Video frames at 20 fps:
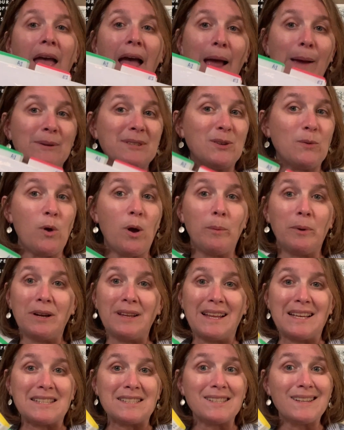I was at Walmart
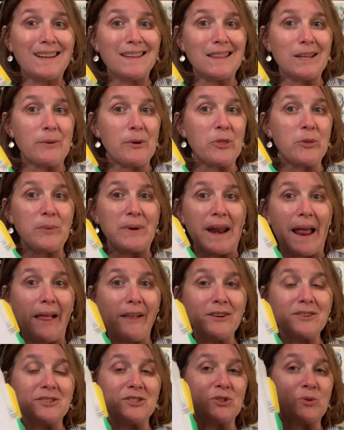last night. They were
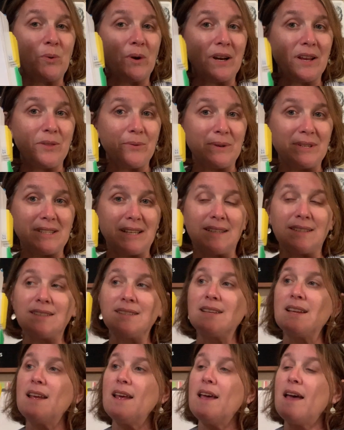
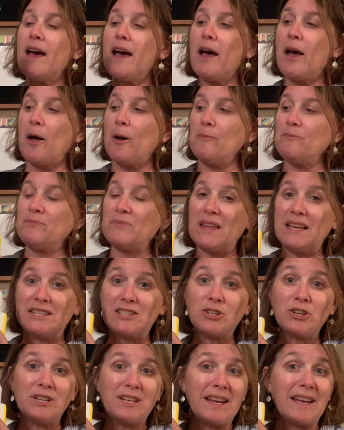$3.23.
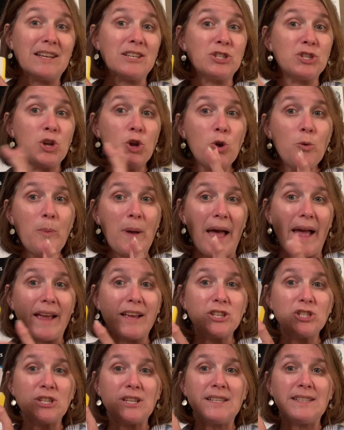It's good to get 2
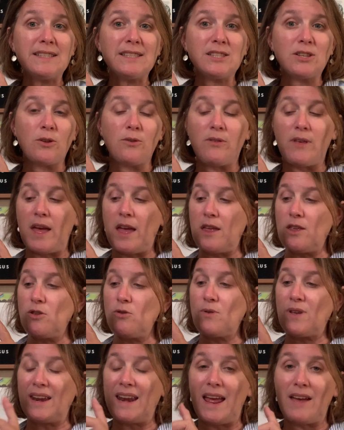packages so that
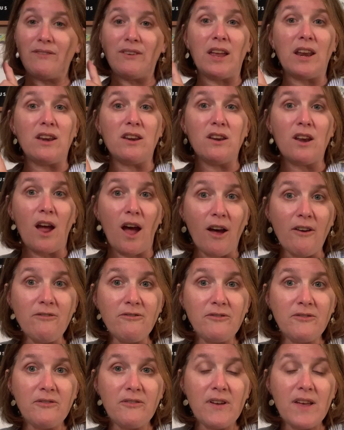you can have enough
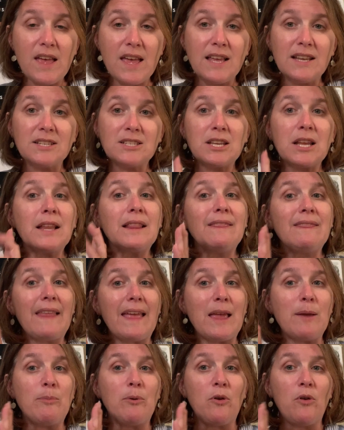to
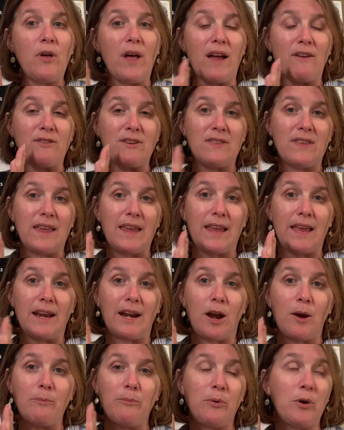label everything in
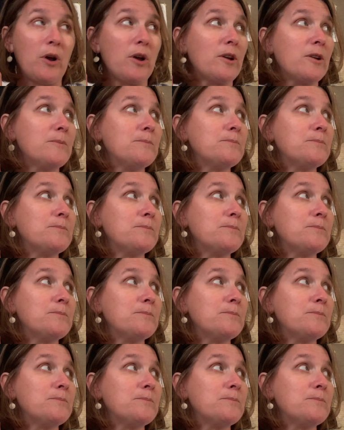our book.